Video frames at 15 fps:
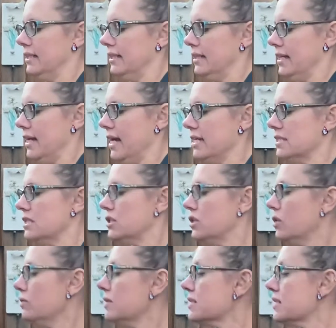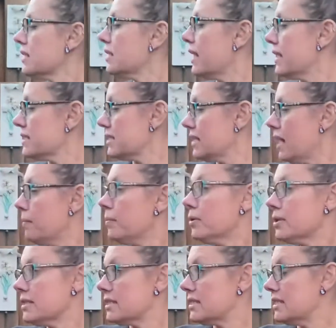As soon as the last apple
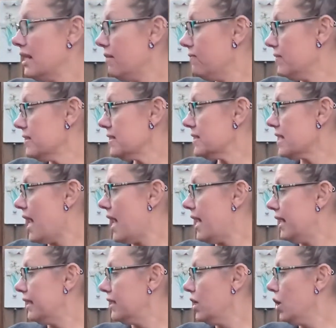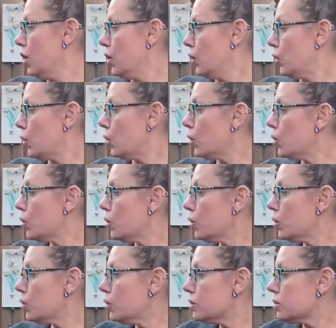is safe inside,
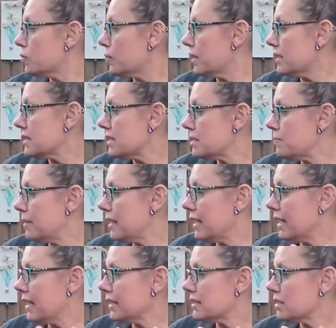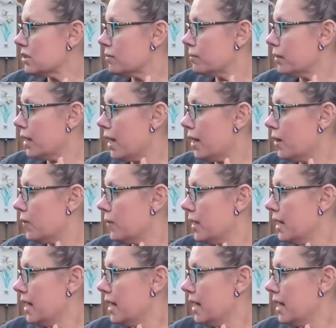cold winds begin to blow.